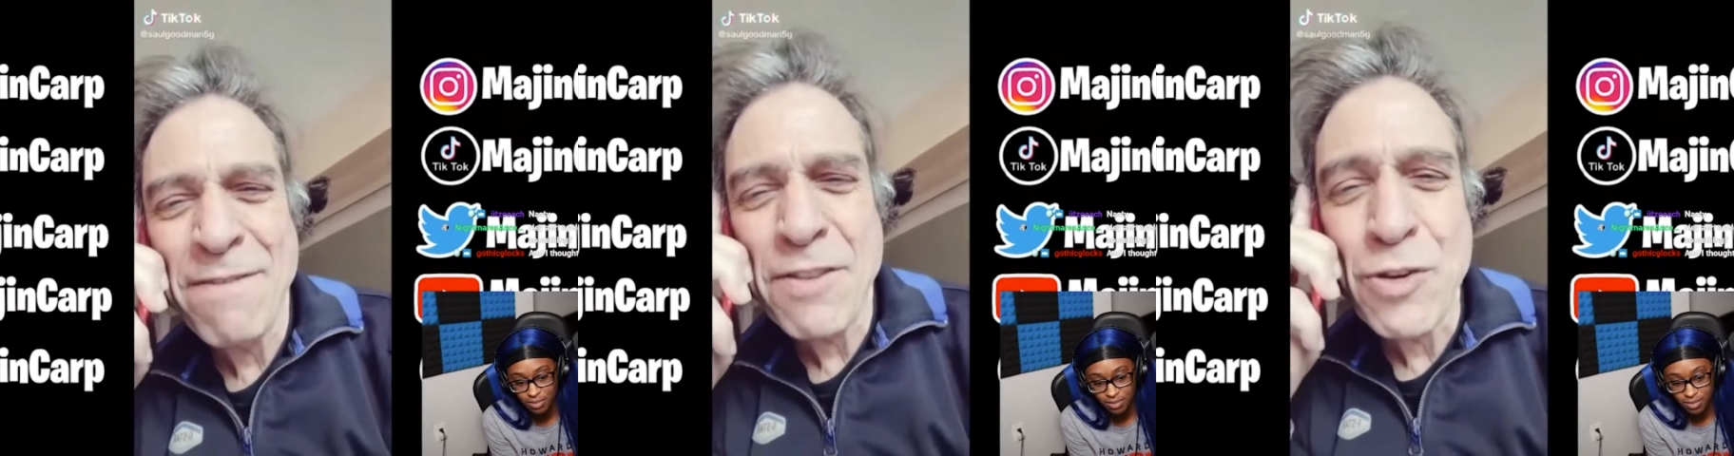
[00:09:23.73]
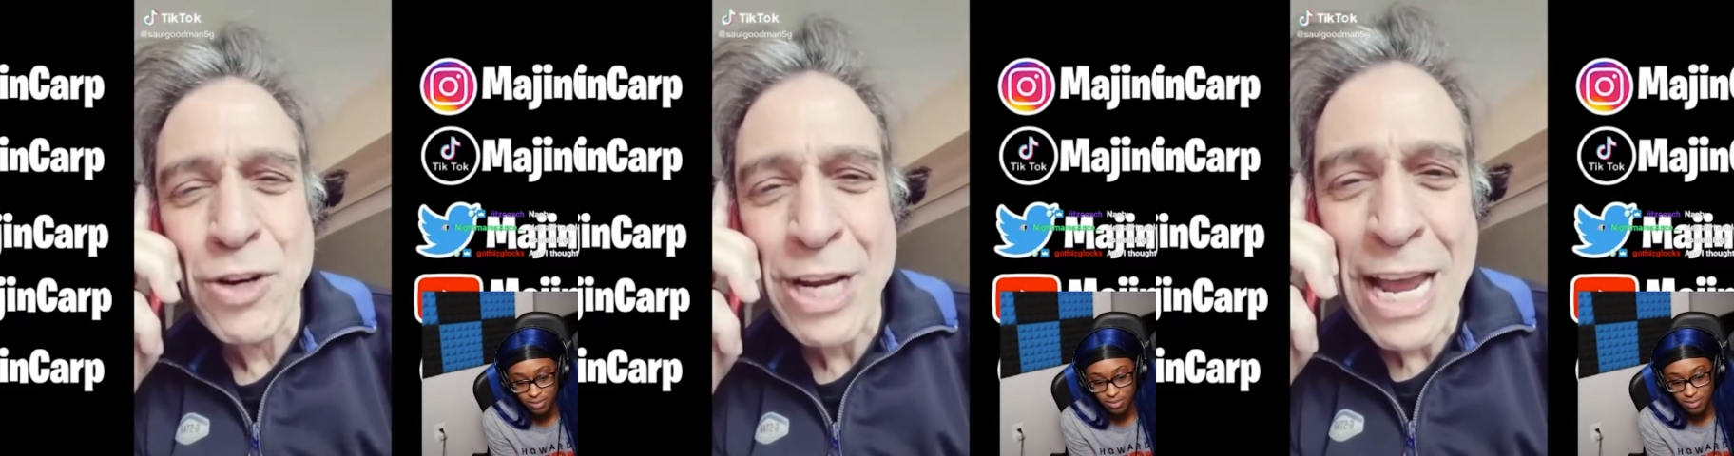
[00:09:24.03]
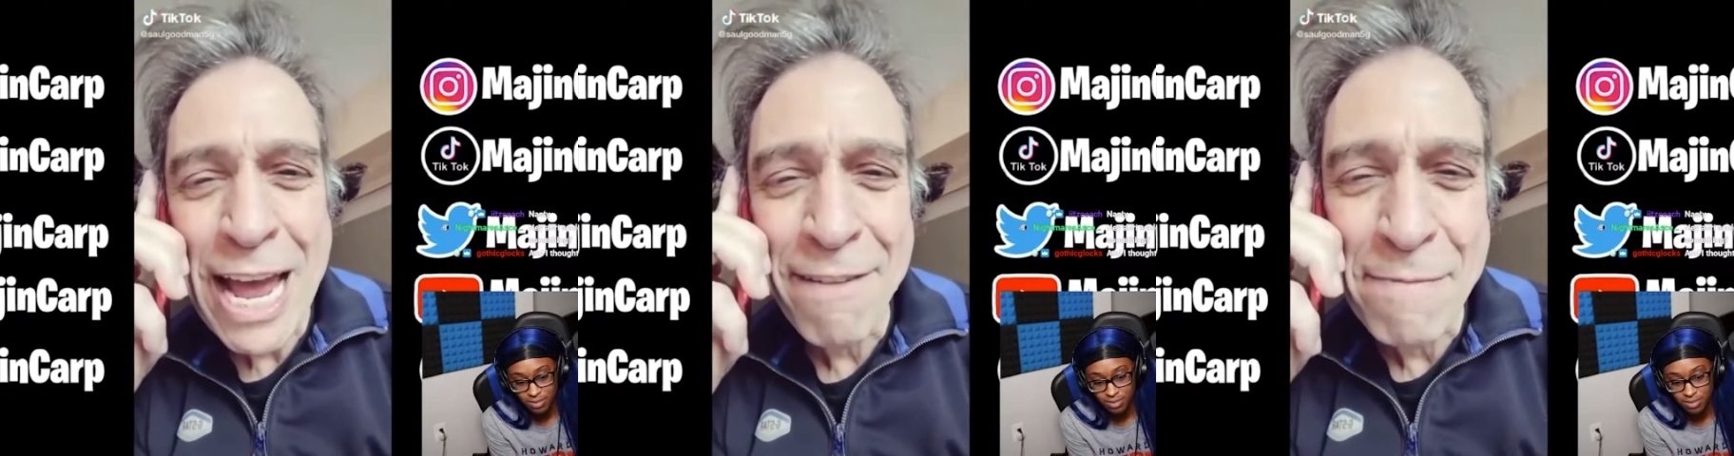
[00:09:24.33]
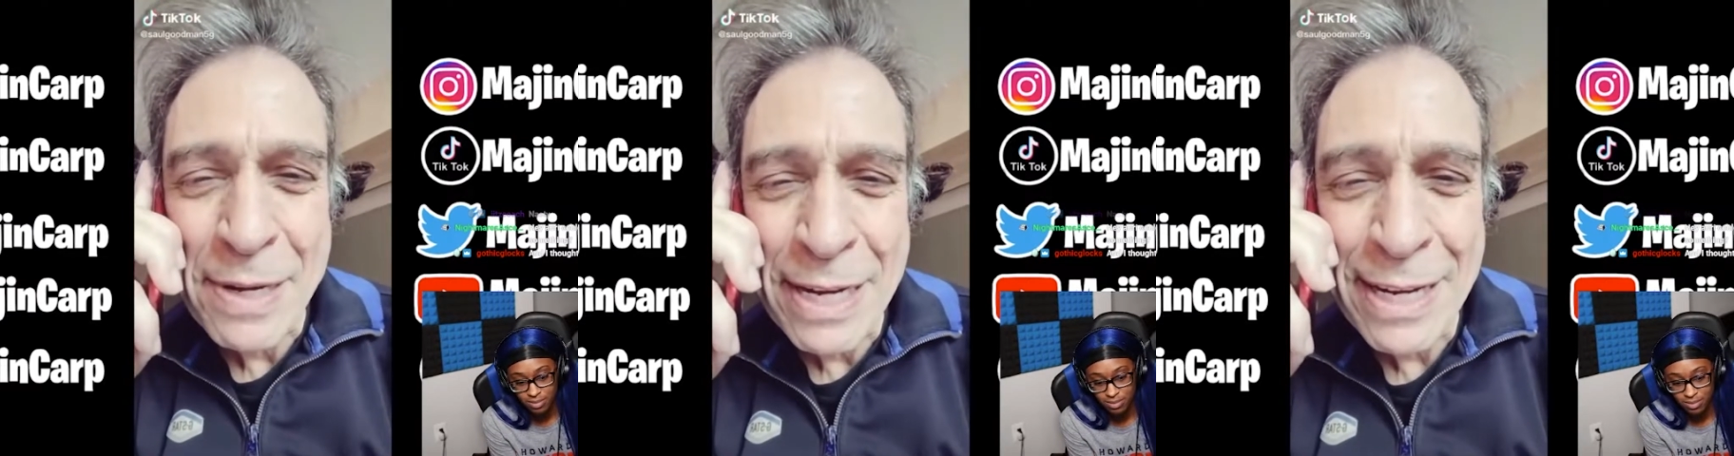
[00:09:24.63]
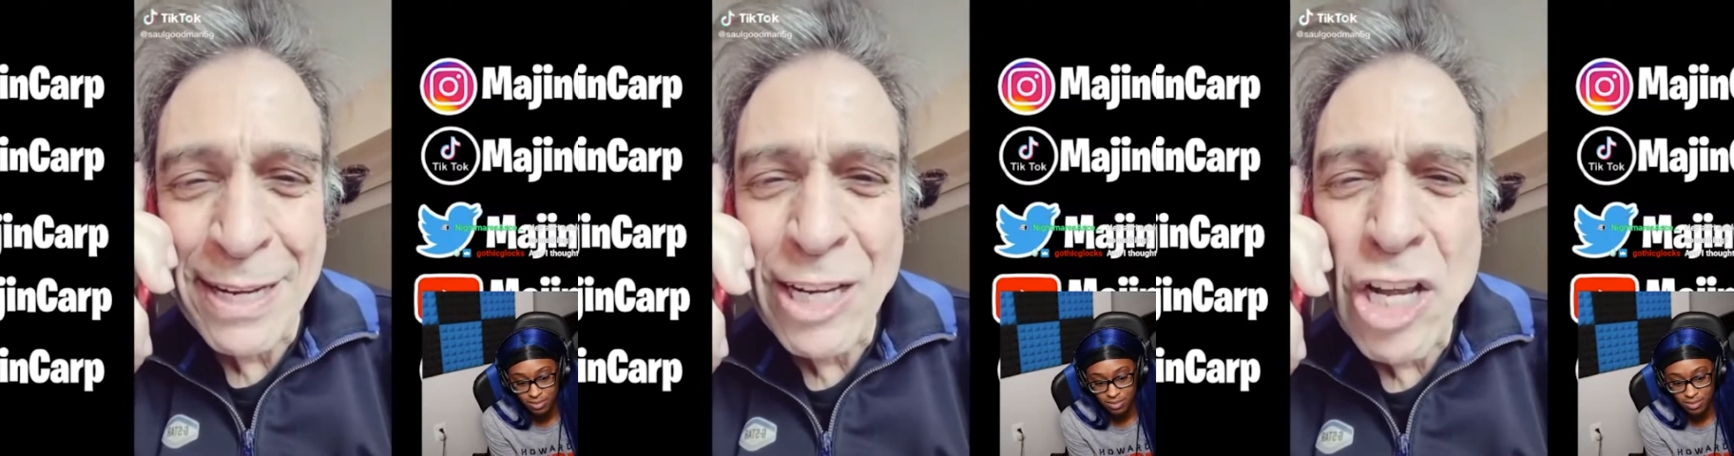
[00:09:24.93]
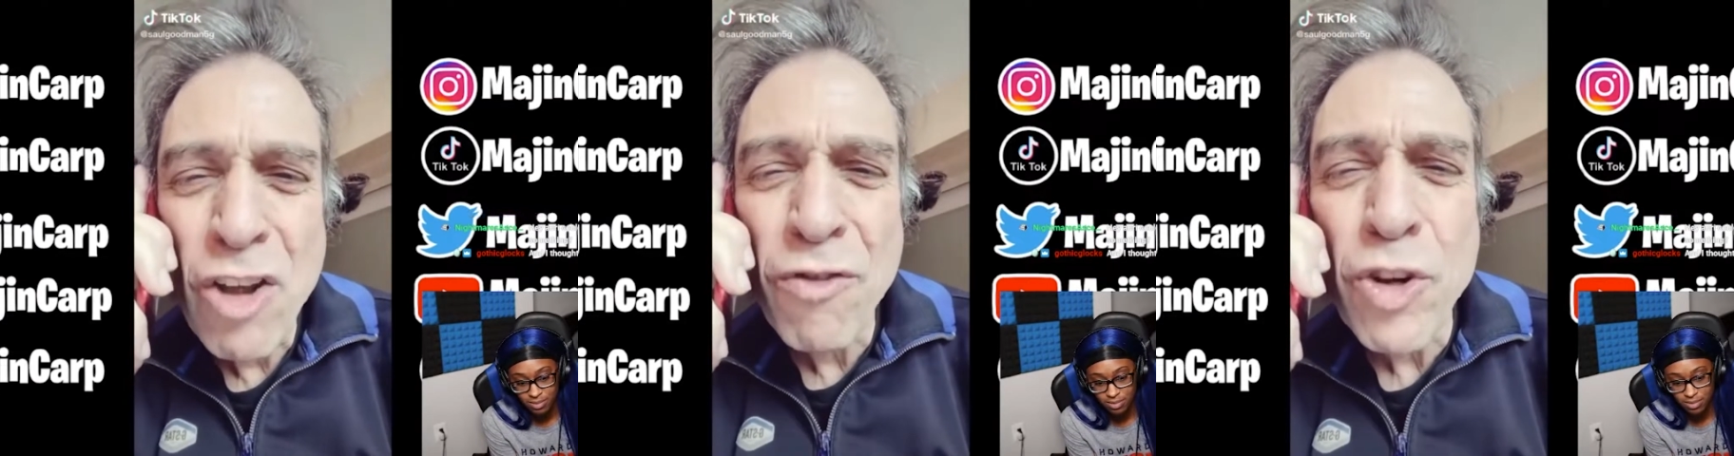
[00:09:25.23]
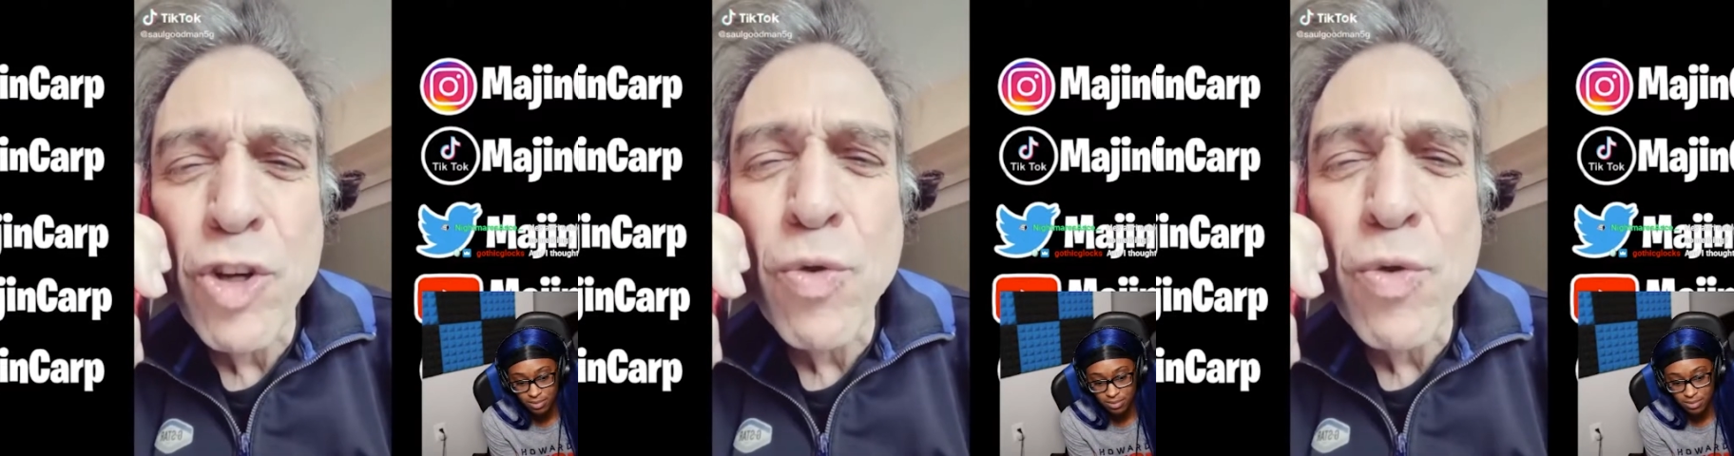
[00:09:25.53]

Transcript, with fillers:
Speaker 1: If you could have me for